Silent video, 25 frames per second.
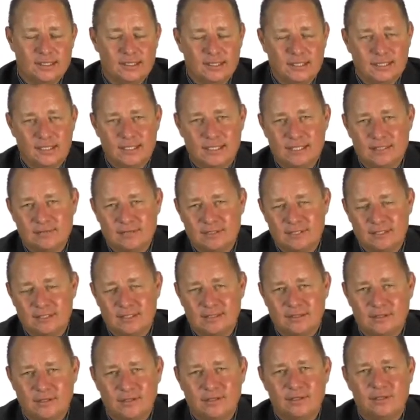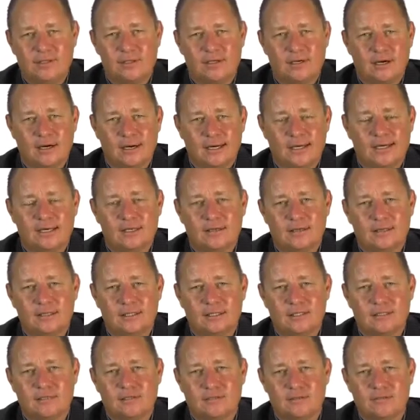It gives us good
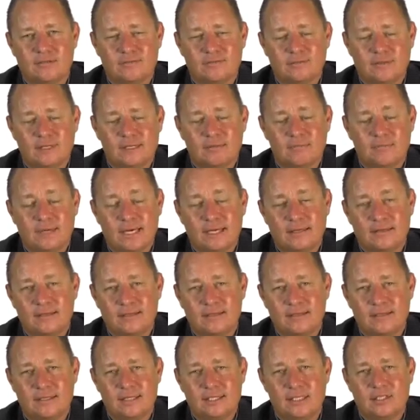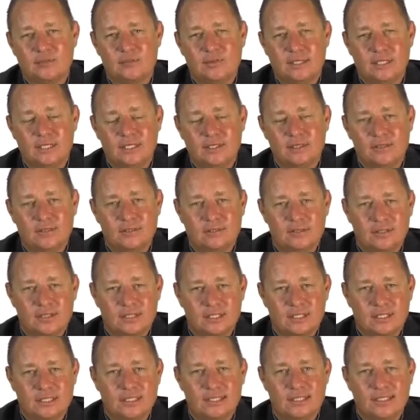guidelines about the things we need to
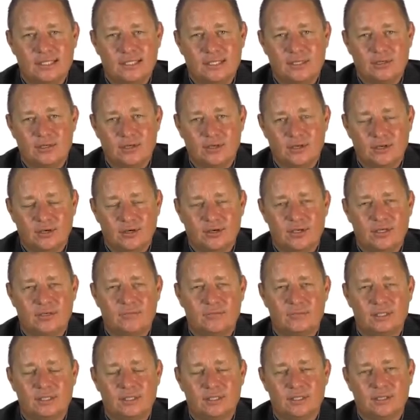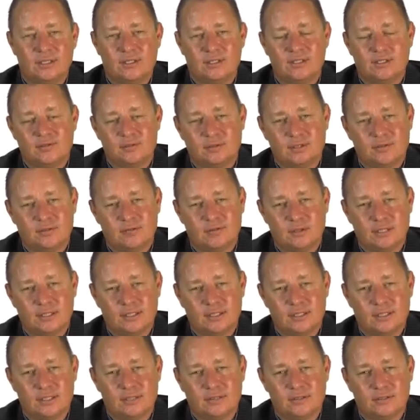consider and to document in terms of
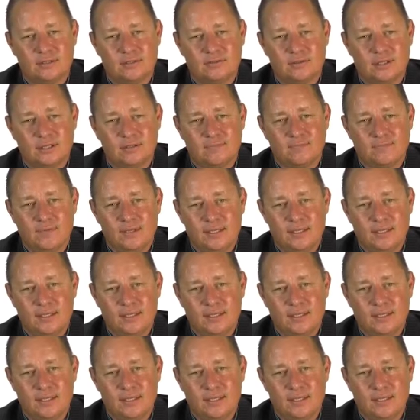quality control.